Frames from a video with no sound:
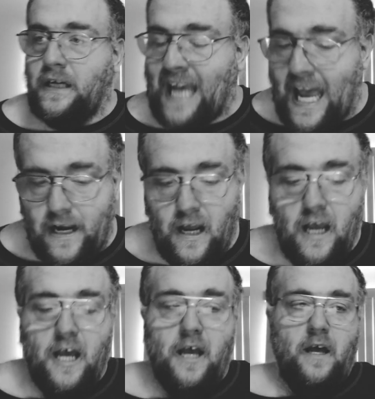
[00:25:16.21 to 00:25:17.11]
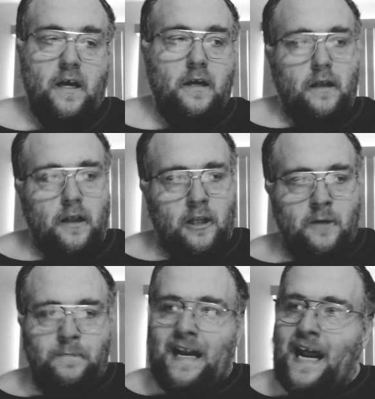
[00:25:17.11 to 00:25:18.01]
Again, a
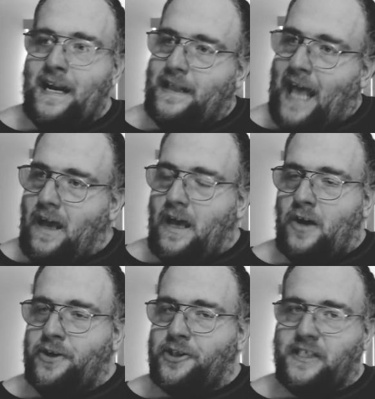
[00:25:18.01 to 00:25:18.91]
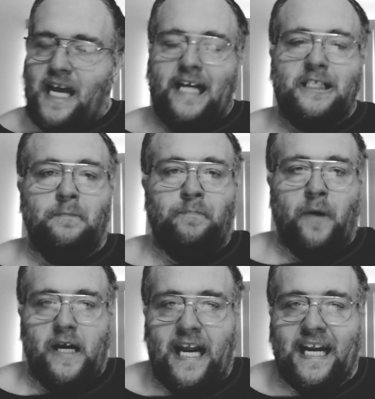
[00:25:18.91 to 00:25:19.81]
little bit on the undersized,
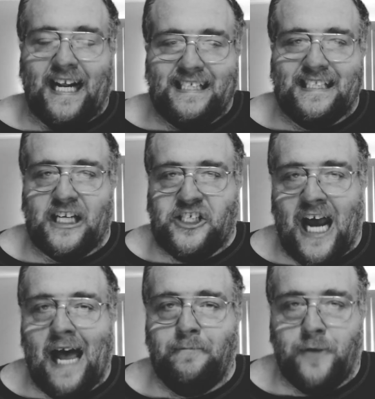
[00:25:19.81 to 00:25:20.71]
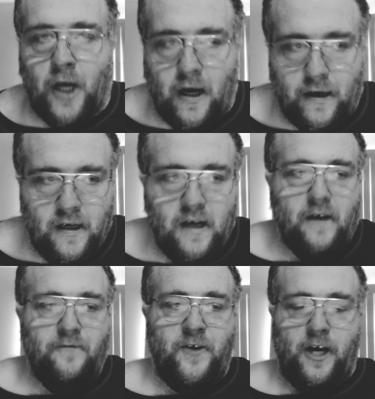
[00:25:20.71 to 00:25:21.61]
but he gets the job done.
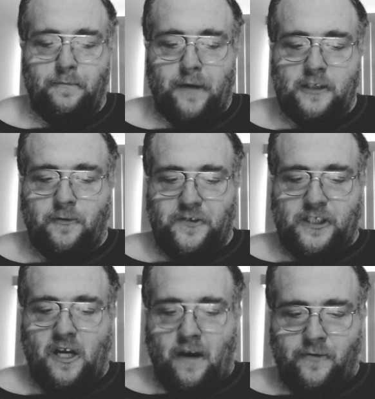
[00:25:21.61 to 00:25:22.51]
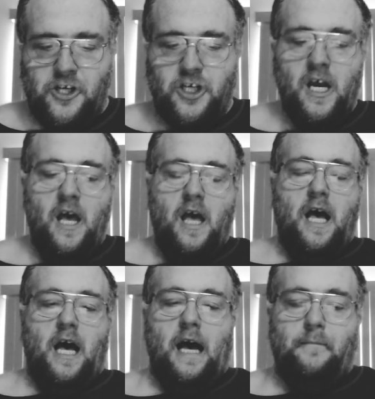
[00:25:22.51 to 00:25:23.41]
Very impressed with his coverage
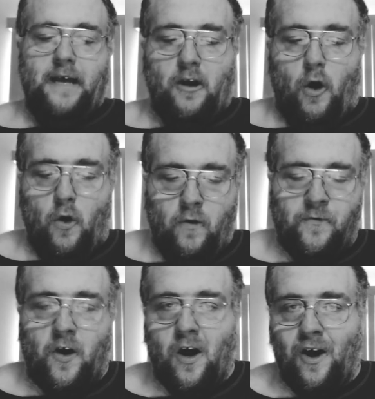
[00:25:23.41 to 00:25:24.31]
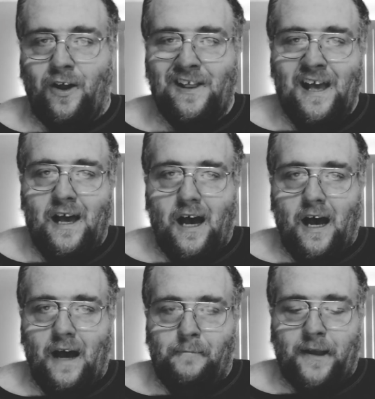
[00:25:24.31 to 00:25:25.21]
um, and overall
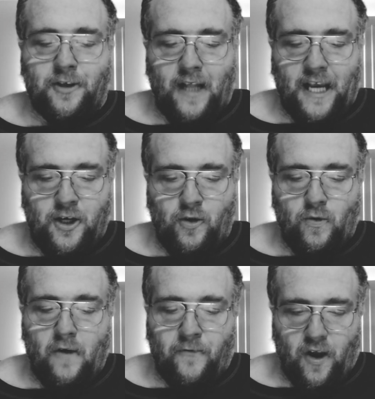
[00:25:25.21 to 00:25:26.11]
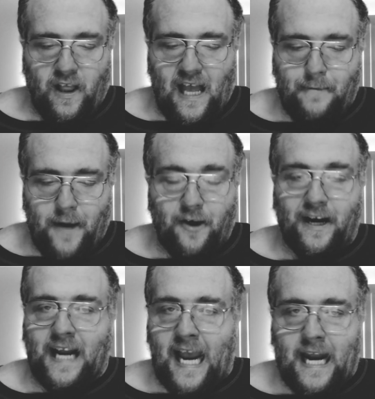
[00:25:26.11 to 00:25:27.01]
uh, mental IQ for a linebacker.
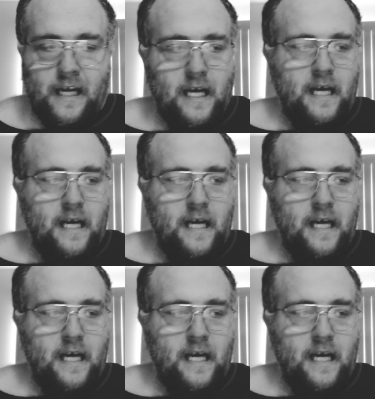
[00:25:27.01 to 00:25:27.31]
And again,